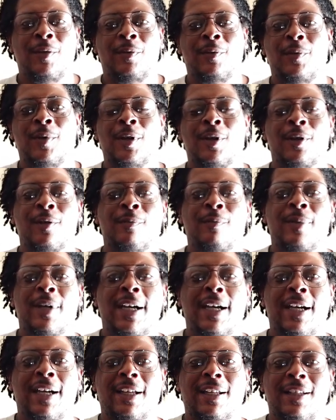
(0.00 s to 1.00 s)
Welcome
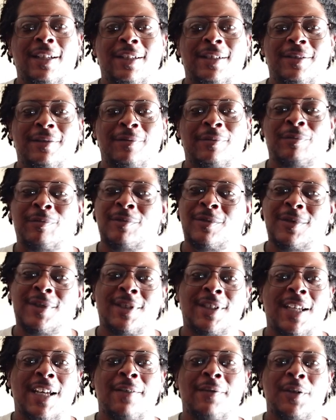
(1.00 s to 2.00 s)
back
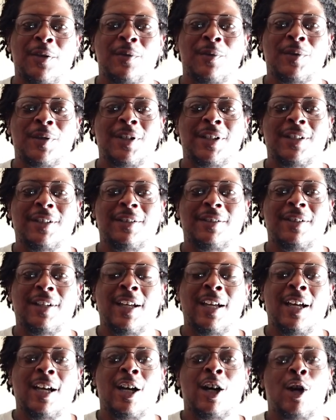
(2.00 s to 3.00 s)
to everyone.
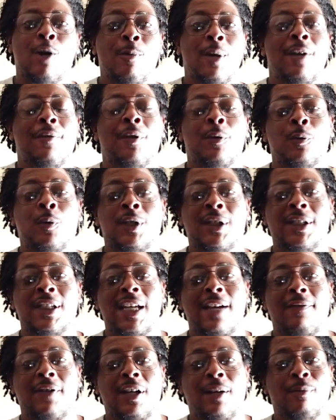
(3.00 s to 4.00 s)
I hope everyone's
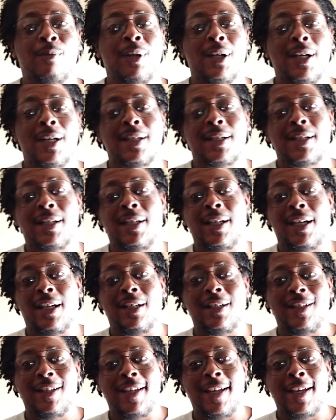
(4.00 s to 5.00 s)
having a blessed day
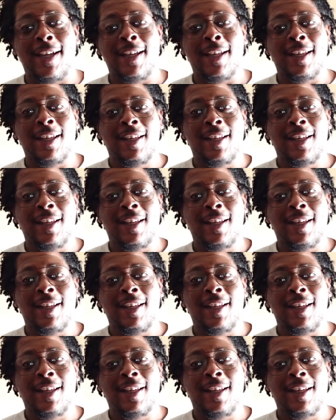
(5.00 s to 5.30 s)
today.